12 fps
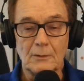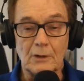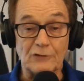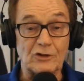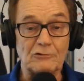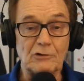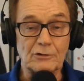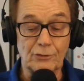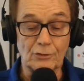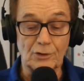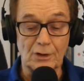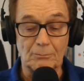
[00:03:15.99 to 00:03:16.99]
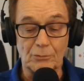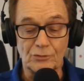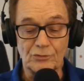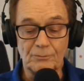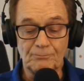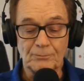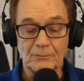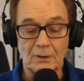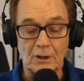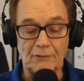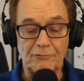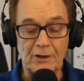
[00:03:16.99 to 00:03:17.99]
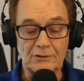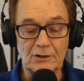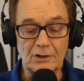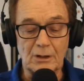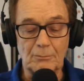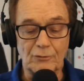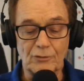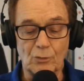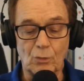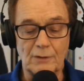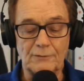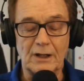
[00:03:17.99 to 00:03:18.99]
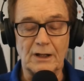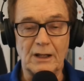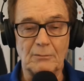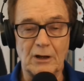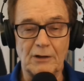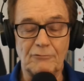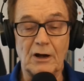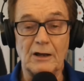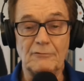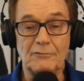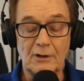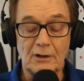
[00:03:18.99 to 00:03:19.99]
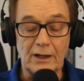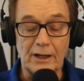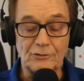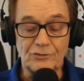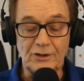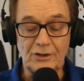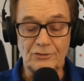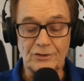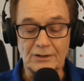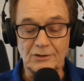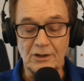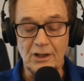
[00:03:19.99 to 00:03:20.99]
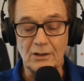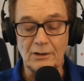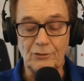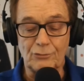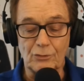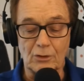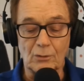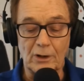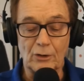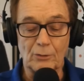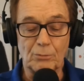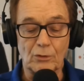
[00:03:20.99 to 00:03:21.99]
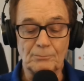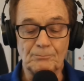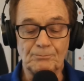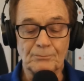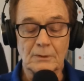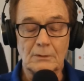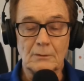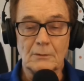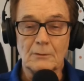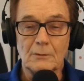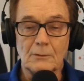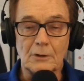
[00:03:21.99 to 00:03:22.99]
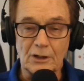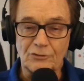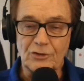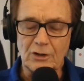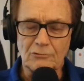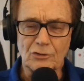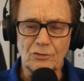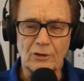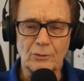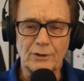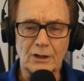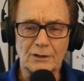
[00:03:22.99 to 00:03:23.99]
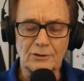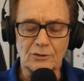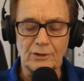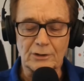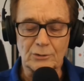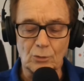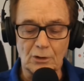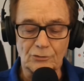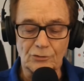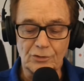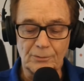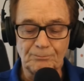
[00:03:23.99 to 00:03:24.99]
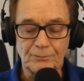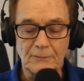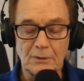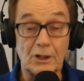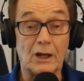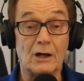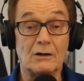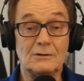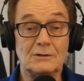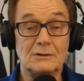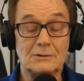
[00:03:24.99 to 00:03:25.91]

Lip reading: As I looked through the numbers, I found the number of the one that MI5 had seized at the Heathrow airport. And I said, it looks like we got the correct ones. Now,